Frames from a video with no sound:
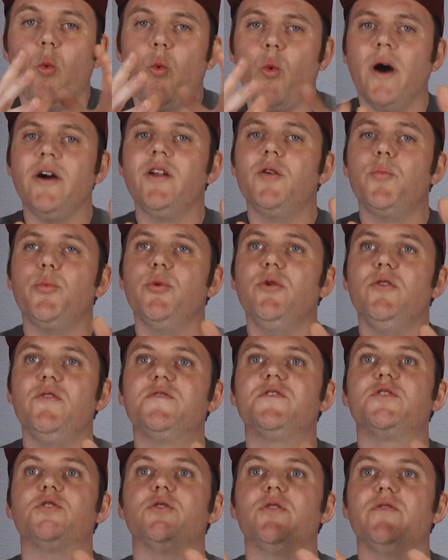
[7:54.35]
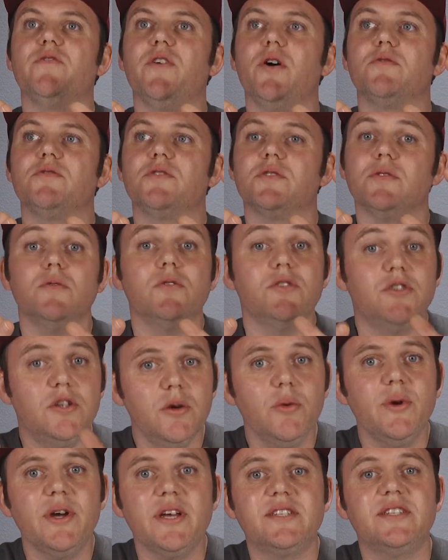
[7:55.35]
Waterproof servos
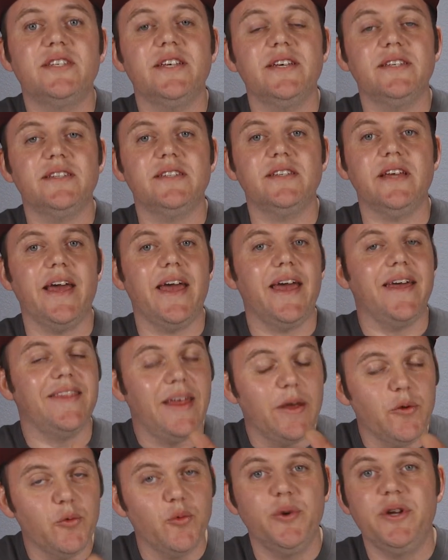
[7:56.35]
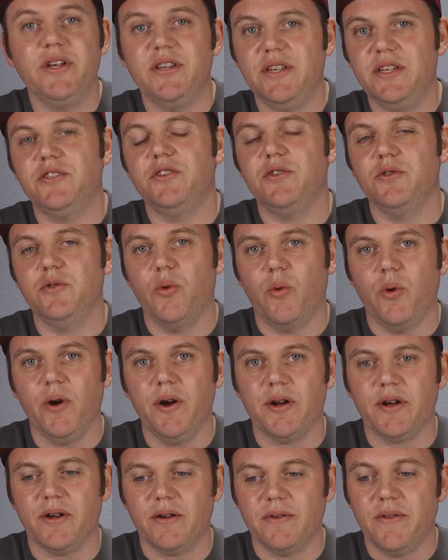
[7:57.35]
do exist and they really do
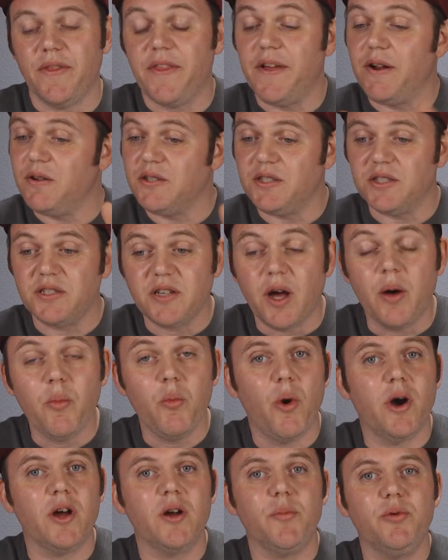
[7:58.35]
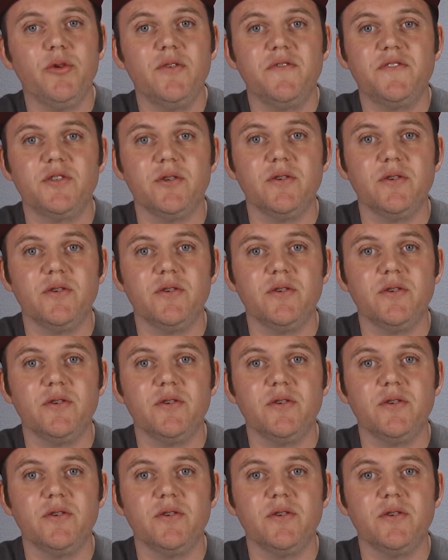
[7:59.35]
work. There are some waterproof